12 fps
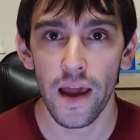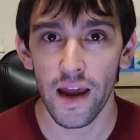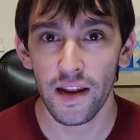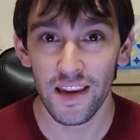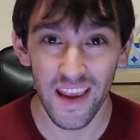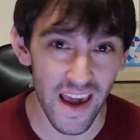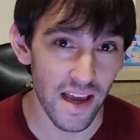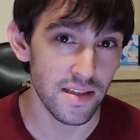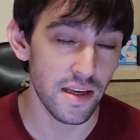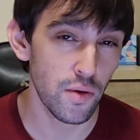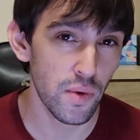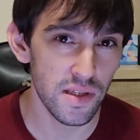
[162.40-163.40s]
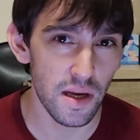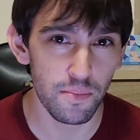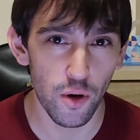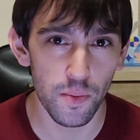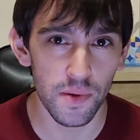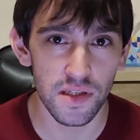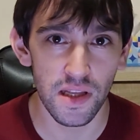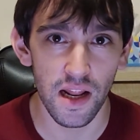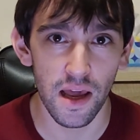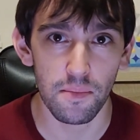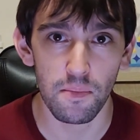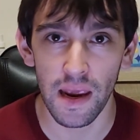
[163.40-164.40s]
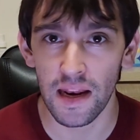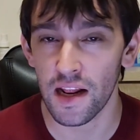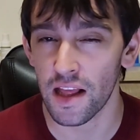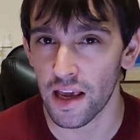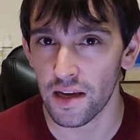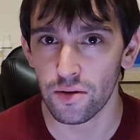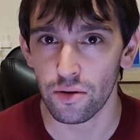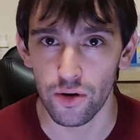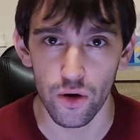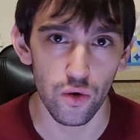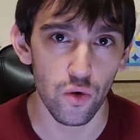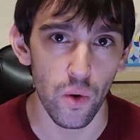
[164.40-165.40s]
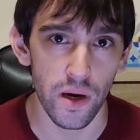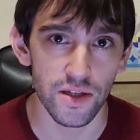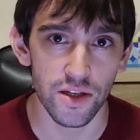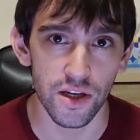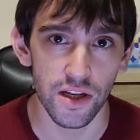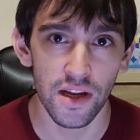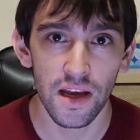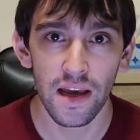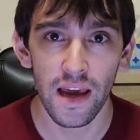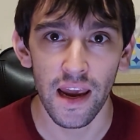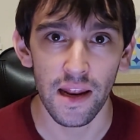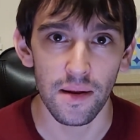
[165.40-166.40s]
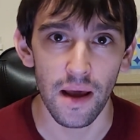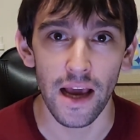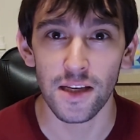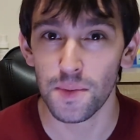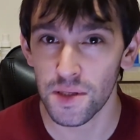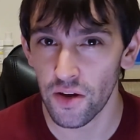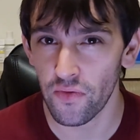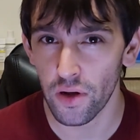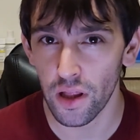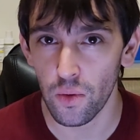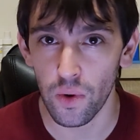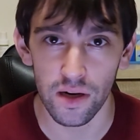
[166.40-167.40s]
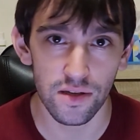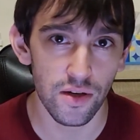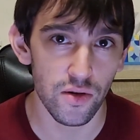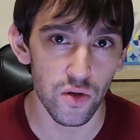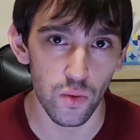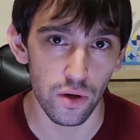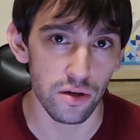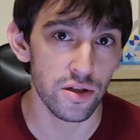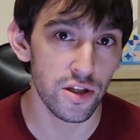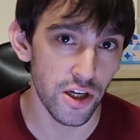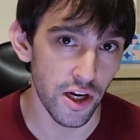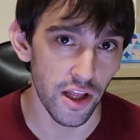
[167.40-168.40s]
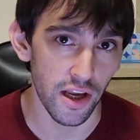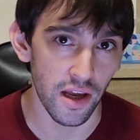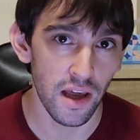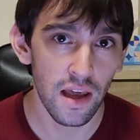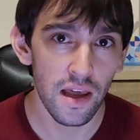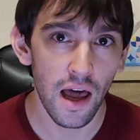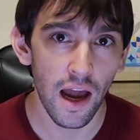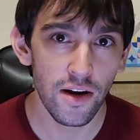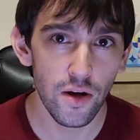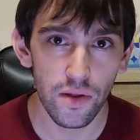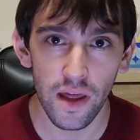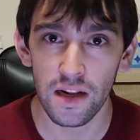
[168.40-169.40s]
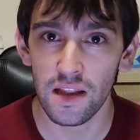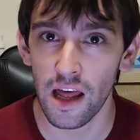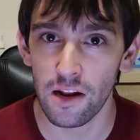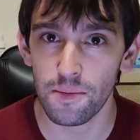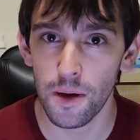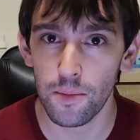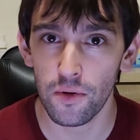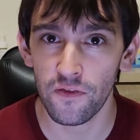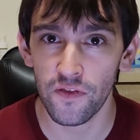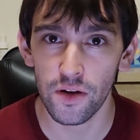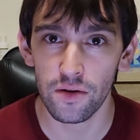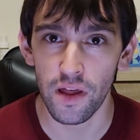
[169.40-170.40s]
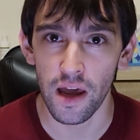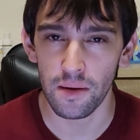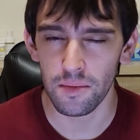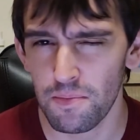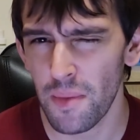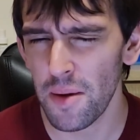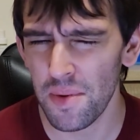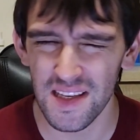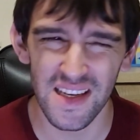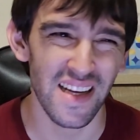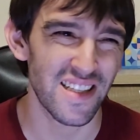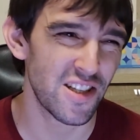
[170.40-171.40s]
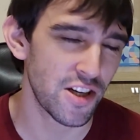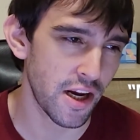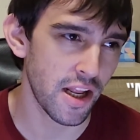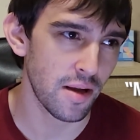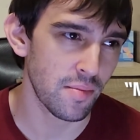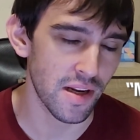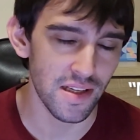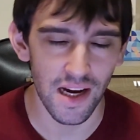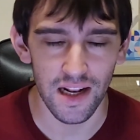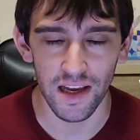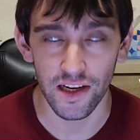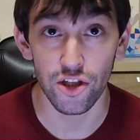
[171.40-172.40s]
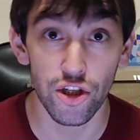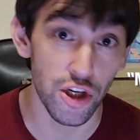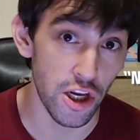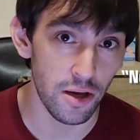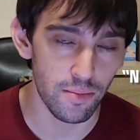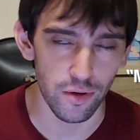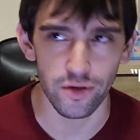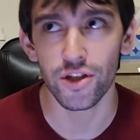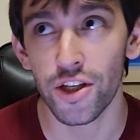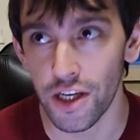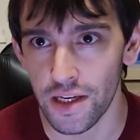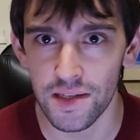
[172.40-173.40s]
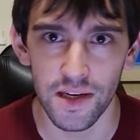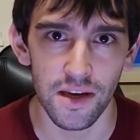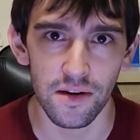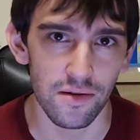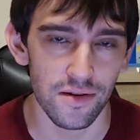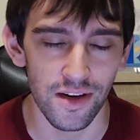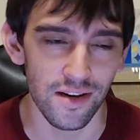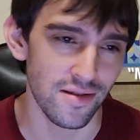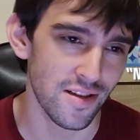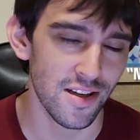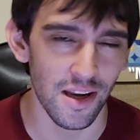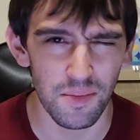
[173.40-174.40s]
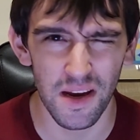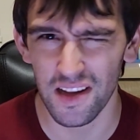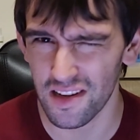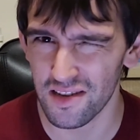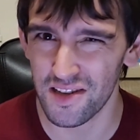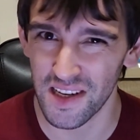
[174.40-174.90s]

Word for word: And yes, it was on purpose that I made it a yes or no question, and I specifically wanted to use the word cheating. I know that a lot of people feel that maybe it's not cheating, but it's kind of like cheap or cheesing or, you know, just like being a little